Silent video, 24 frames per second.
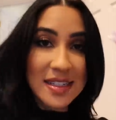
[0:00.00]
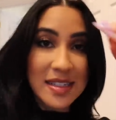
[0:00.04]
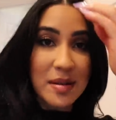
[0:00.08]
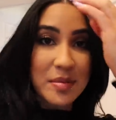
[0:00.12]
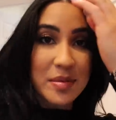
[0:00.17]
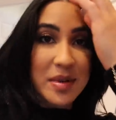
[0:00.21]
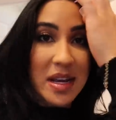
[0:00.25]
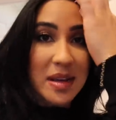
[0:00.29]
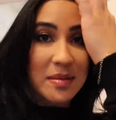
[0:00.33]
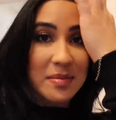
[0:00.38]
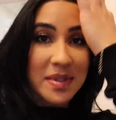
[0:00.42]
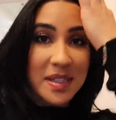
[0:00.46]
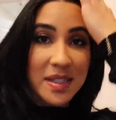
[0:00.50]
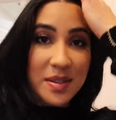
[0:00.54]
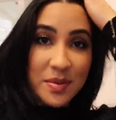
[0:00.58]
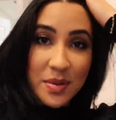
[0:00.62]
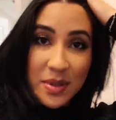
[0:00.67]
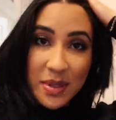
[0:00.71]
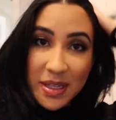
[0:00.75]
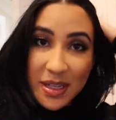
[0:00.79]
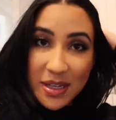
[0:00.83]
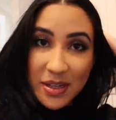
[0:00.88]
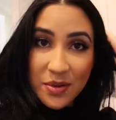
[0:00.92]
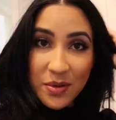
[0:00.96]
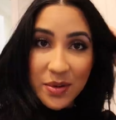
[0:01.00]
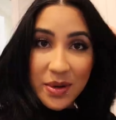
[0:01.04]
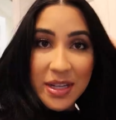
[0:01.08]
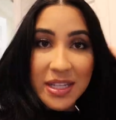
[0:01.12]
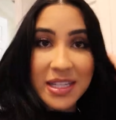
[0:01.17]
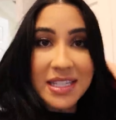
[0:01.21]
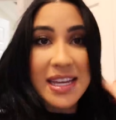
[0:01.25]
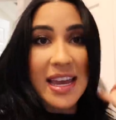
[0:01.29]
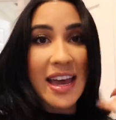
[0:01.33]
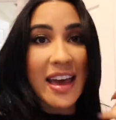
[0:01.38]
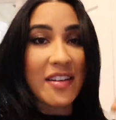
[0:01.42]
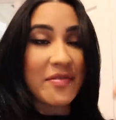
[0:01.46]
sometimes it's really annoying
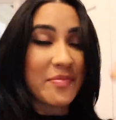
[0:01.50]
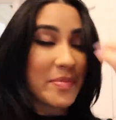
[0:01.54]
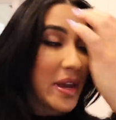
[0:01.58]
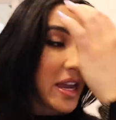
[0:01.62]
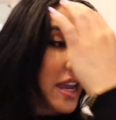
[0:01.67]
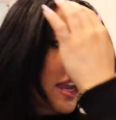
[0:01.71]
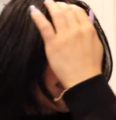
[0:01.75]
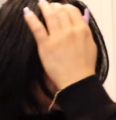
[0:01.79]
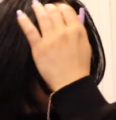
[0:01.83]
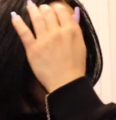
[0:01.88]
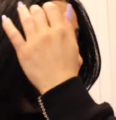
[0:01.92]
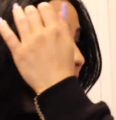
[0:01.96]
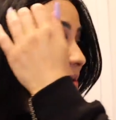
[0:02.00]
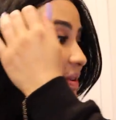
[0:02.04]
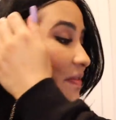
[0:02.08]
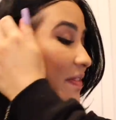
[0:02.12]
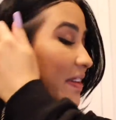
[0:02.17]
to have my hair in my